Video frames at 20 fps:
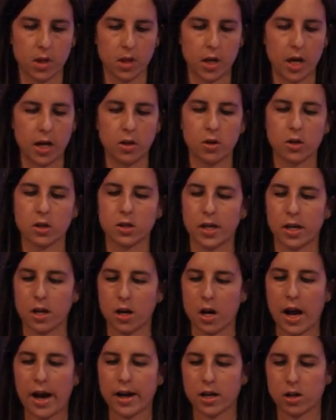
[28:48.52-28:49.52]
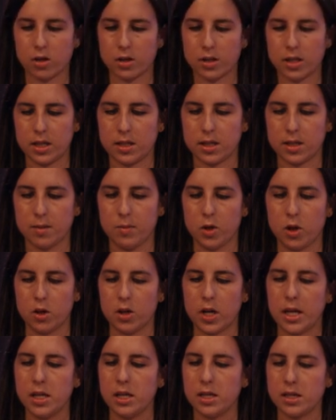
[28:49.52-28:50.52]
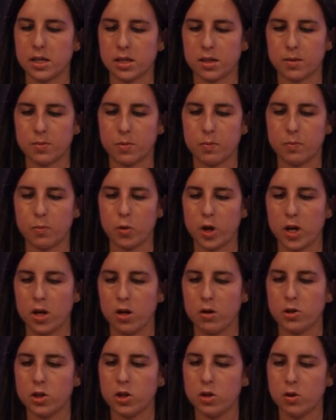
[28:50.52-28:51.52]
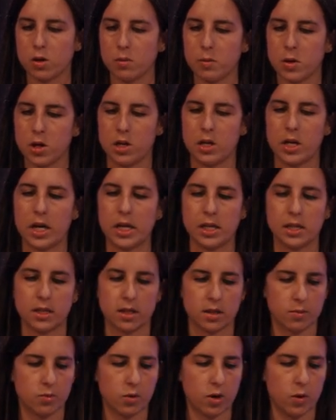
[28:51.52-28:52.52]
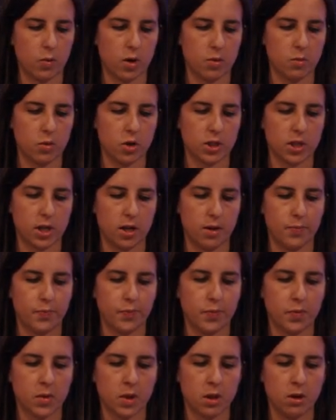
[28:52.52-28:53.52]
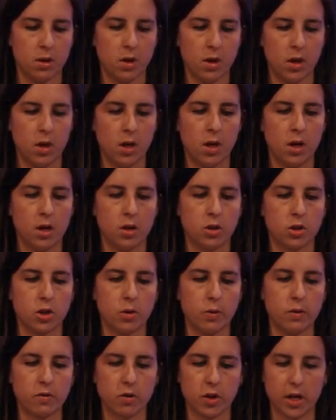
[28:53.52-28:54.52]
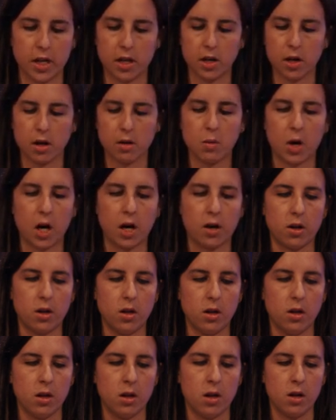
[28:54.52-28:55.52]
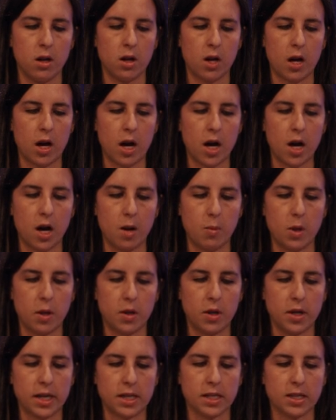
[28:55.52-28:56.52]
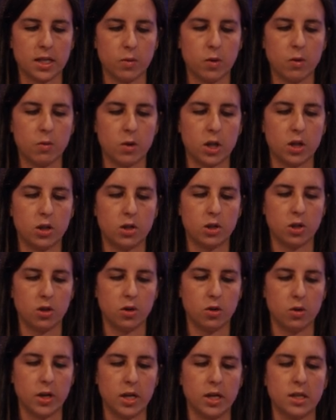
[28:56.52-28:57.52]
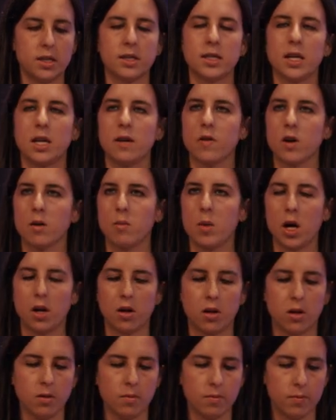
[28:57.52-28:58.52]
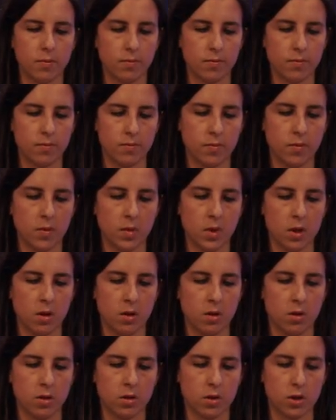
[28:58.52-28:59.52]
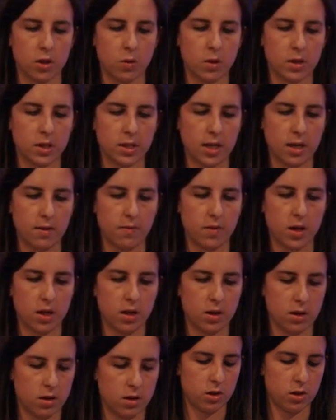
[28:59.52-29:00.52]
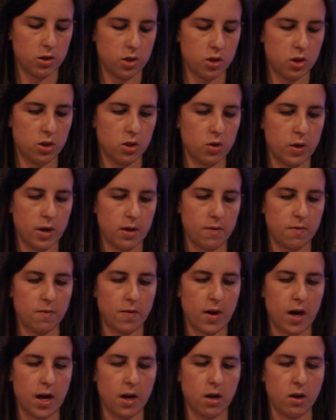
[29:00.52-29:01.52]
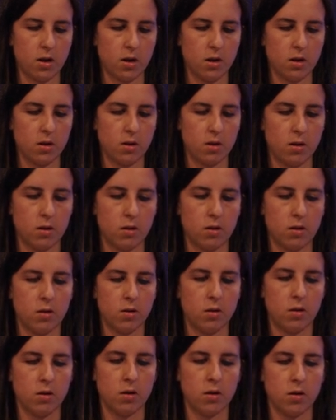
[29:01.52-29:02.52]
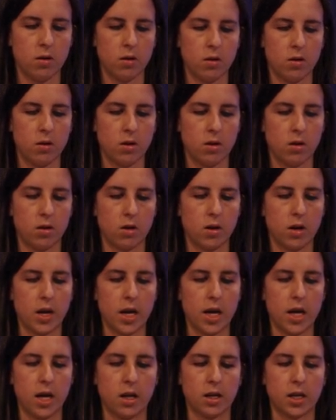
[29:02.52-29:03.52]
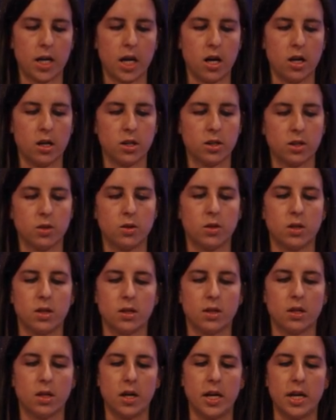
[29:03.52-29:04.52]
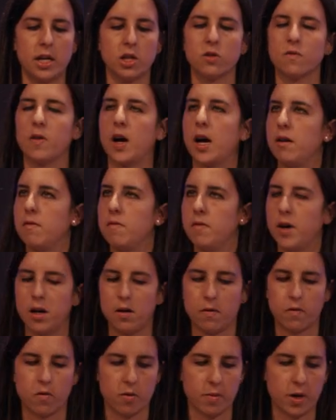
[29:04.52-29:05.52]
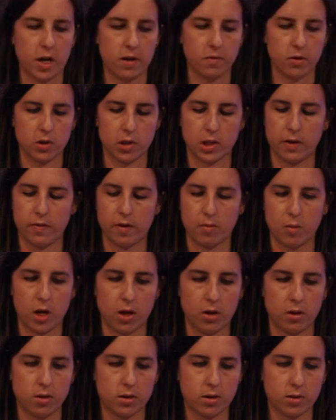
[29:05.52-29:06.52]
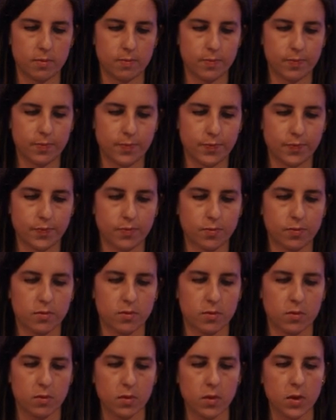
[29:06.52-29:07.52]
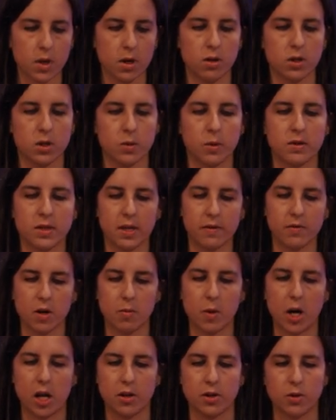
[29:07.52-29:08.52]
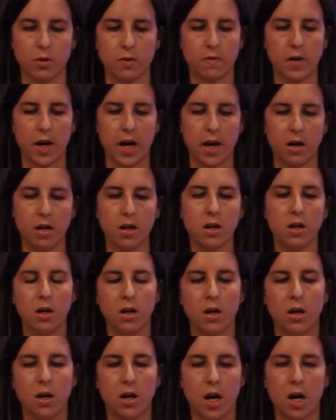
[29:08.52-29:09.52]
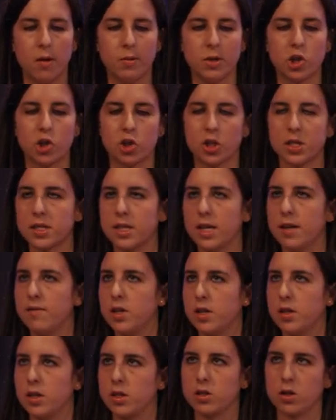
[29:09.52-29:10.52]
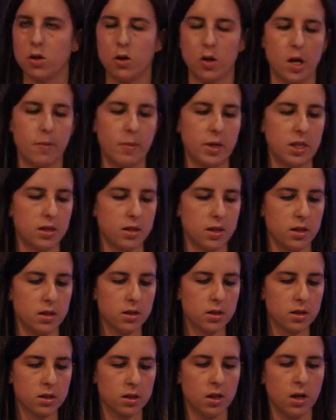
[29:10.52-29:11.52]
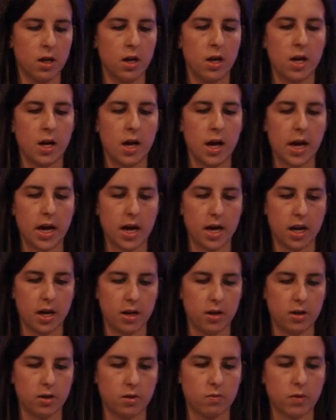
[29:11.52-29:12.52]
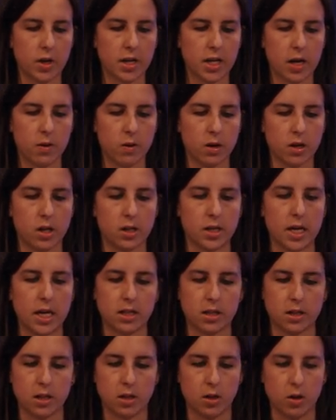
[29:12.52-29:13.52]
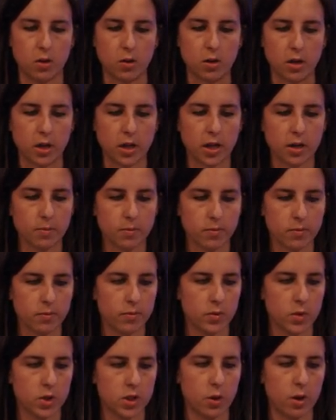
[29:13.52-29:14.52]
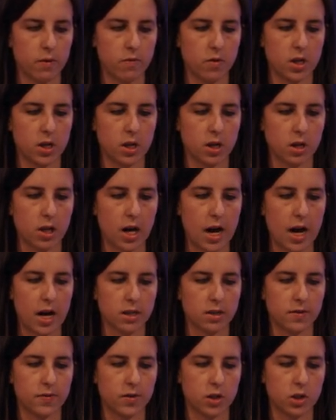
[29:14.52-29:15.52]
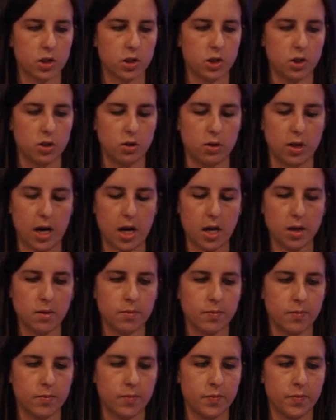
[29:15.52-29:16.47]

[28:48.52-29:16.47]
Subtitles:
And it looks like our accuracy is similar, 96.02 compared to 96.1%. So we've created our model. The next thing we want to do is save our model. So we'll save it to a file. And Keras uses the H5 file format for saving models. So we saved our model to a file. It's just saved on this Colab instance. And right now we're going to test it locally. So I've written a class for us to do that.